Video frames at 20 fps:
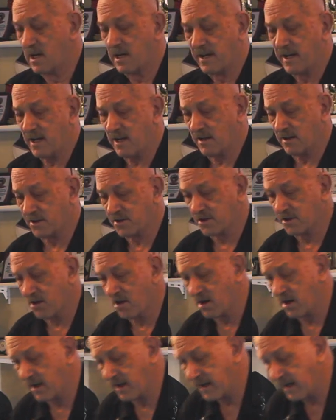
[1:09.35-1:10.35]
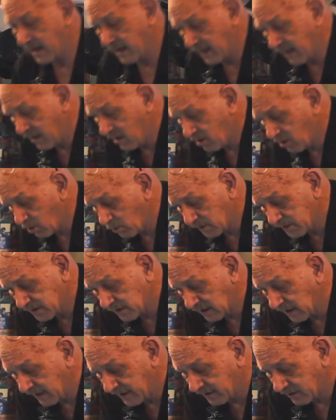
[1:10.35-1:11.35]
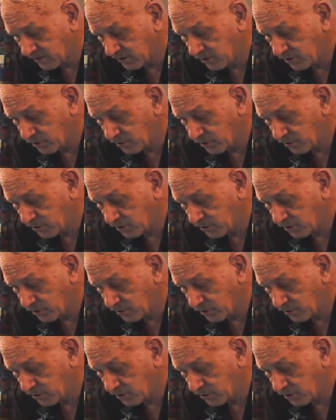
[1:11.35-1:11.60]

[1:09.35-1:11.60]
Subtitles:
Now to start out, I always like to